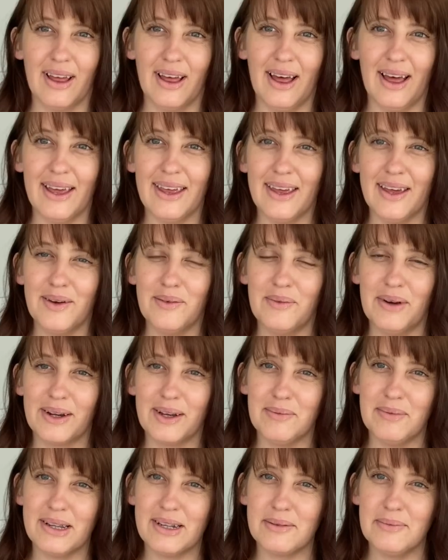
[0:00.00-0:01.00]
Hi and
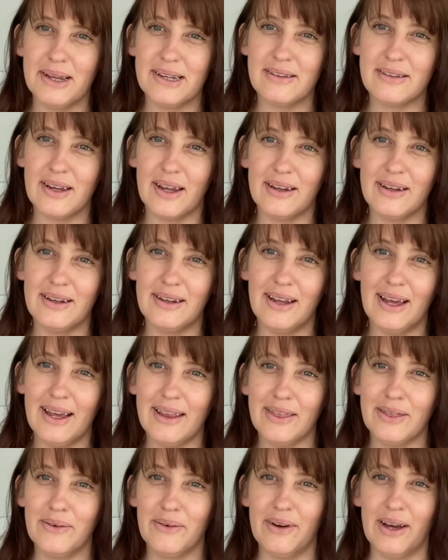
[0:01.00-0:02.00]
welcome back to my channel. I
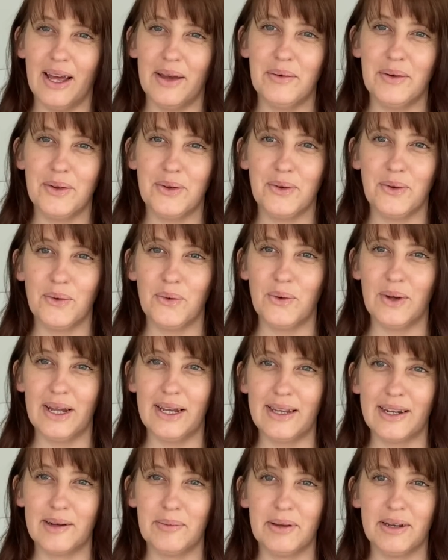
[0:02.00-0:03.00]
thought I would do a
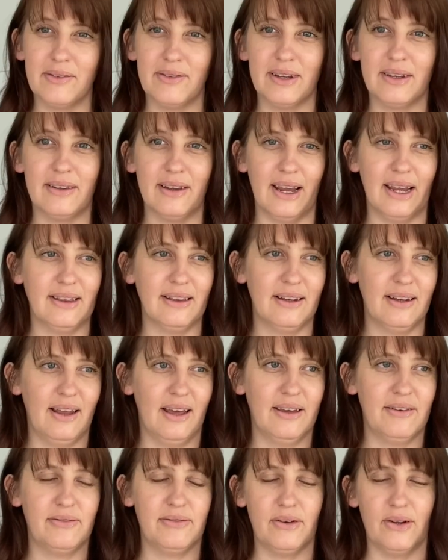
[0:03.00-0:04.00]
little bit of a day in the
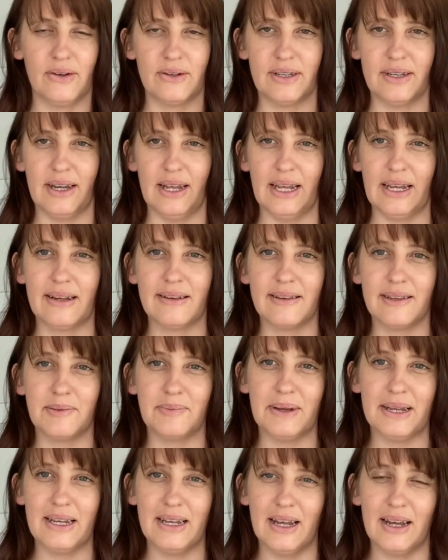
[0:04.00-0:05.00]
life vlog today because it's
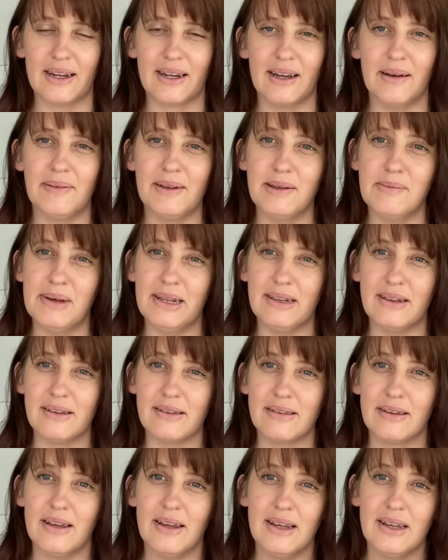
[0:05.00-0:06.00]
been a couple of
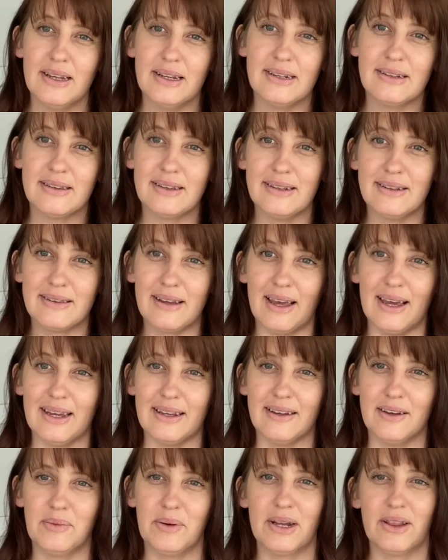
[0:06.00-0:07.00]
months since I
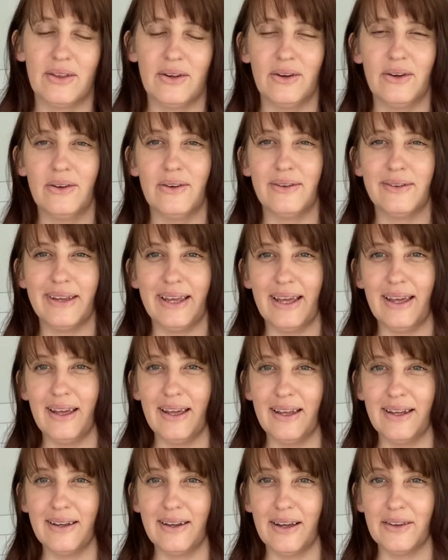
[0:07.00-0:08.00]
did one of those,
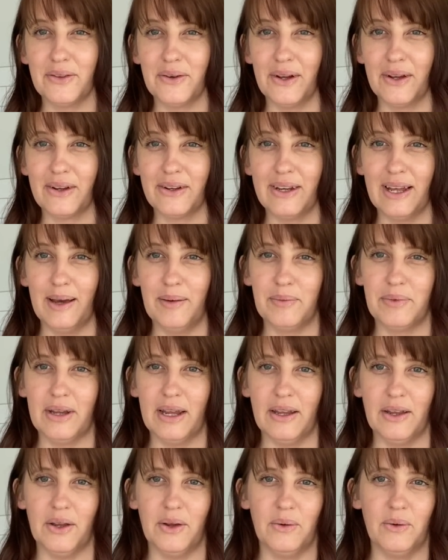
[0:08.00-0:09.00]
and I thought I could
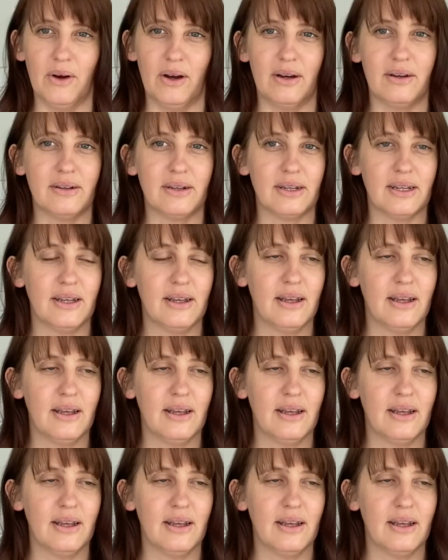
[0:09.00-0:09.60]
update you on